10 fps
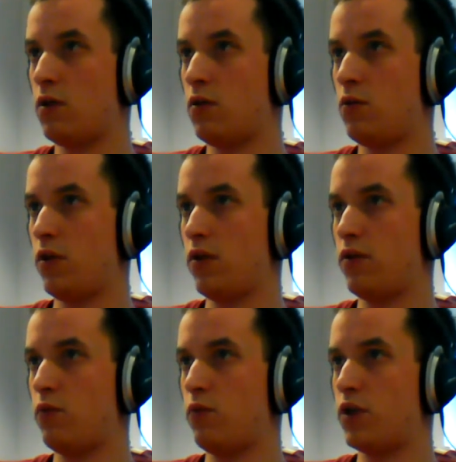
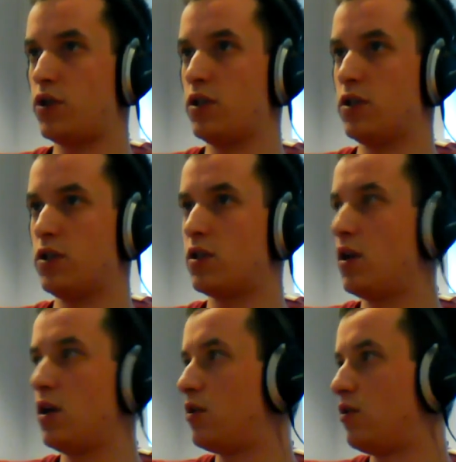which is
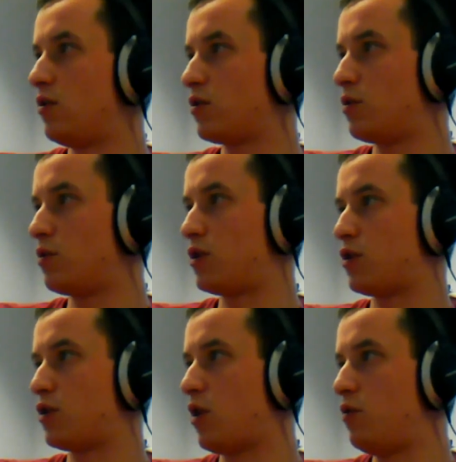not so much
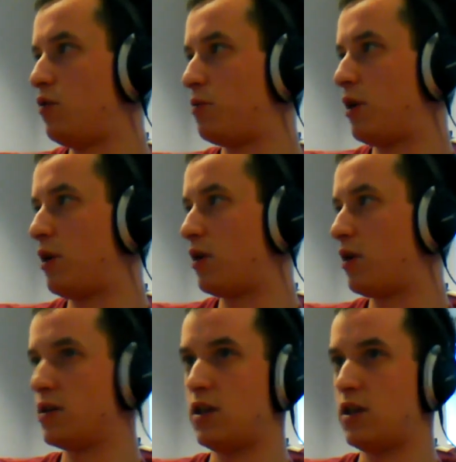a code bug
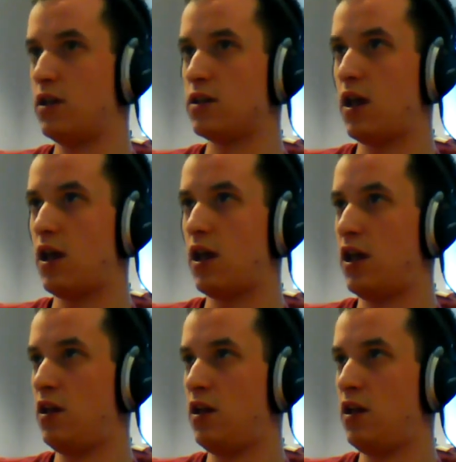as it is a